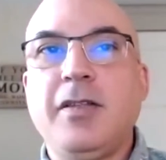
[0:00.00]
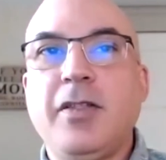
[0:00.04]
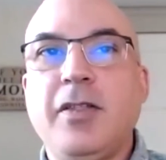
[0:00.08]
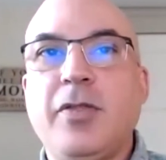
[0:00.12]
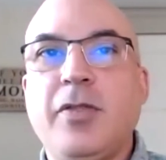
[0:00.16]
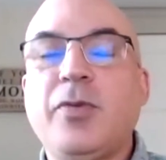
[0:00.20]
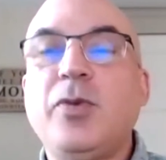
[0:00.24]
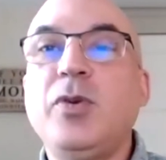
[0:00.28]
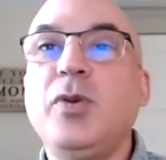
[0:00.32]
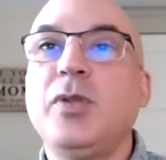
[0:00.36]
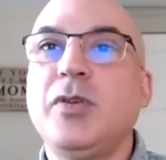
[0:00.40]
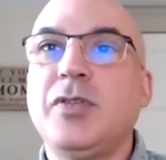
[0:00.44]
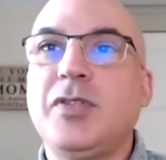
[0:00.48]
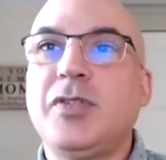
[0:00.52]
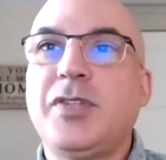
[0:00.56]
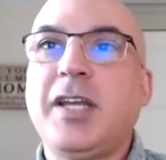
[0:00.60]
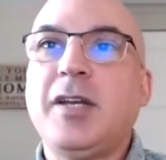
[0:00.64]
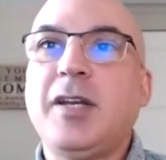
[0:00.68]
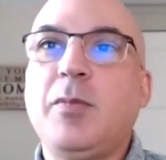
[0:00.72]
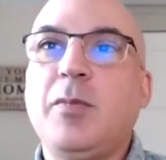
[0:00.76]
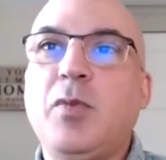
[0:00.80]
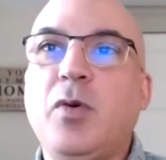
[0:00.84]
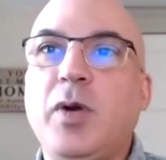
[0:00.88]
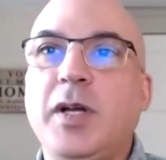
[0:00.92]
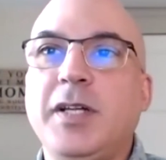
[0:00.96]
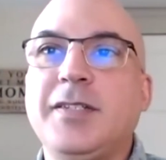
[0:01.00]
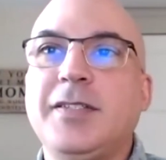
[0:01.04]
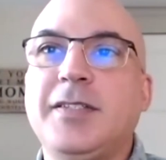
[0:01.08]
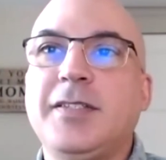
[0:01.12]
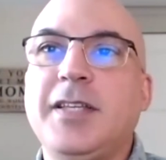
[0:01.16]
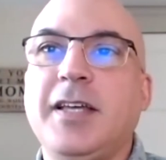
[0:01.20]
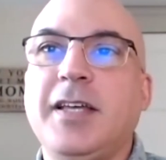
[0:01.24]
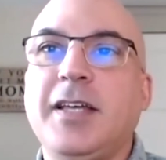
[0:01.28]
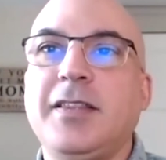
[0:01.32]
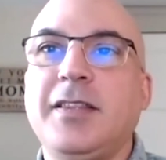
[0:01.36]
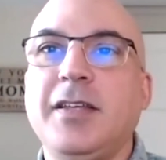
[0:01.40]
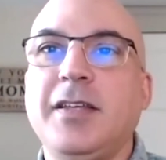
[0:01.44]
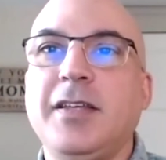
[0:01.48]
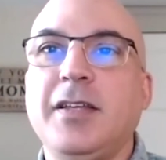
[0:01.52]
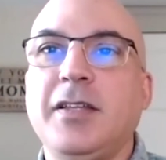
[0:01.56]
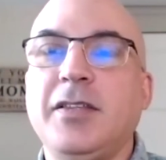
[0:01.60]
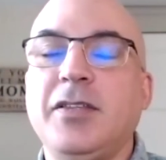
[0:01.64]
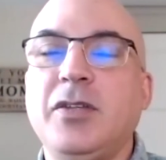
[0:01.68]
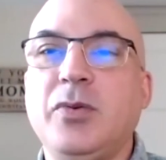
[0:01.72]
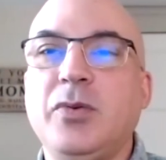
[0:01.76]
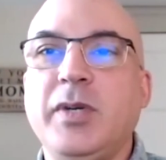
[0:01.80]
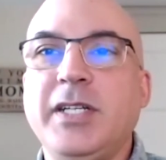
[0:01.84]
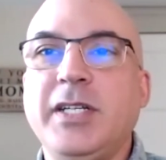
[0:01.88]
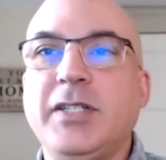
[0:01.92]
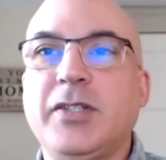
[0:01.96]
through those data points that the
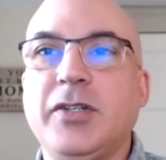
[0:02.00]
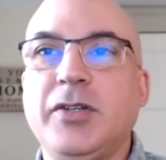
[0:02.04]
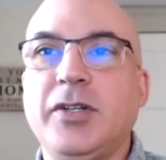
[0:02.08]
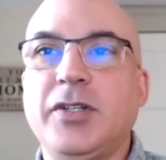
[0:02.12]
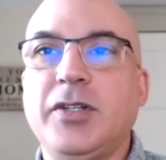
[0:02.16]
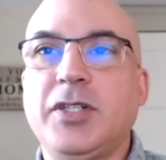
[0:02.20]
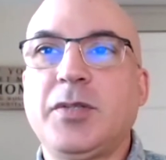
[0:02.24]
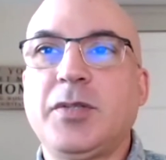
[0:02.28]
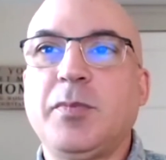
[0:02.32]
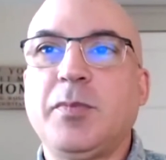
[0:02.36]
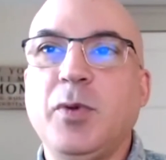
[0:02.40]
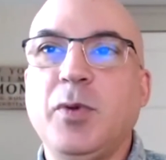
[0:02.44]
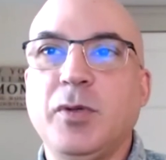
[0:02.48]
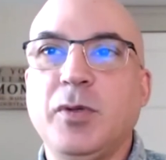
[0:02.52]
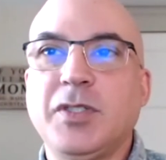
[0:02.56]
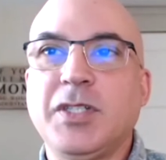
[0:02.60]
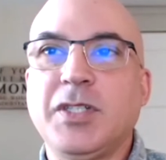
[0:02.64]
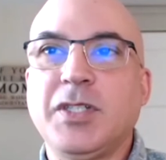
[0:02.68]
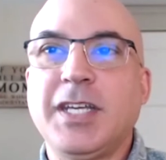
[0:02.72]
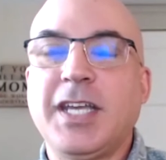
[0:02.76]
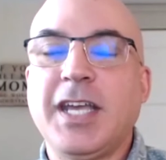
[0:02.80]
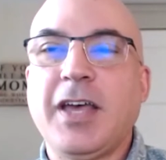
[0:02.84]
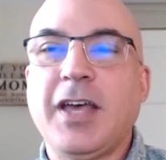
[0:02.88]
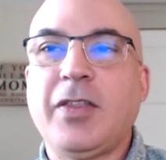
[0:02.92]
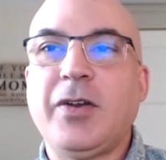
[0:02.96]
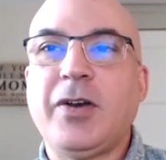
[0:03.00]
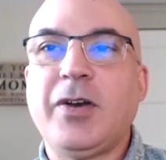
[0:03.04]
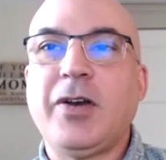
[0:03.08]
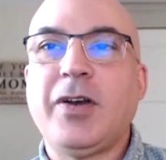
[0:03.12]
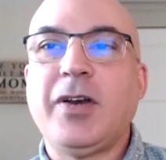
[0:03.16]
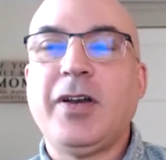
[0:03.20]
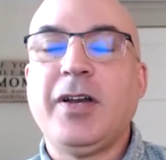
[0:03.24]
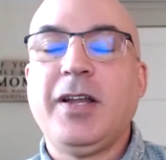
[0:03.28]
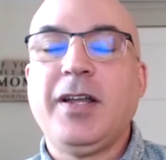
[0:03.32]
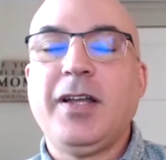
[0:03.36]
research pulls together.